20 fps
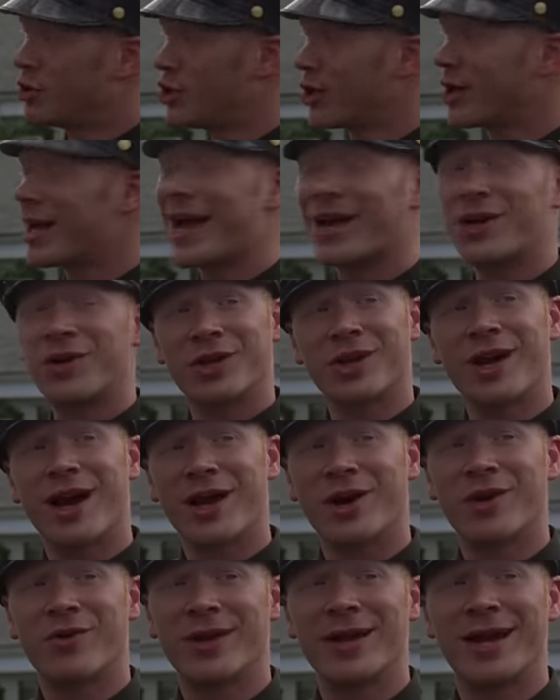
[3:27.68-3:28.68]
but your guy could have
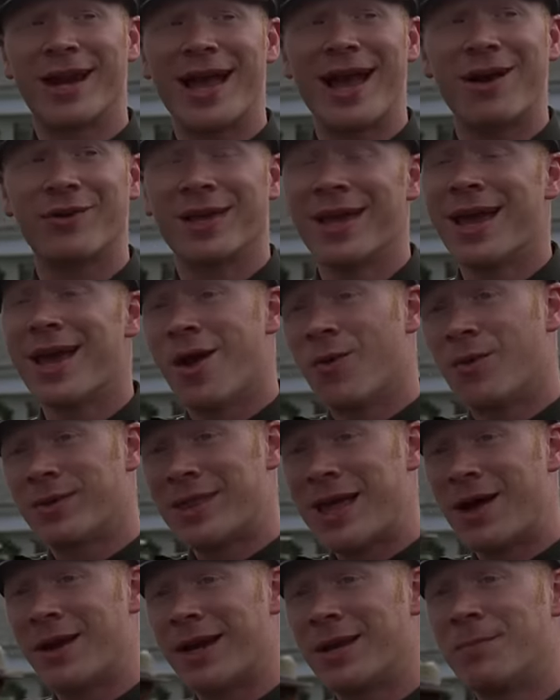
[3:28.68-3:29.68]
got her in and out
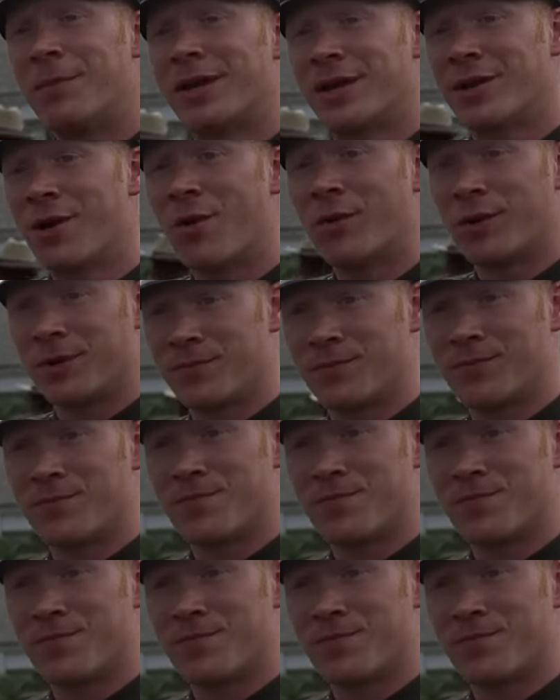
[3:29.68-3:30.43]
without anybody knowing.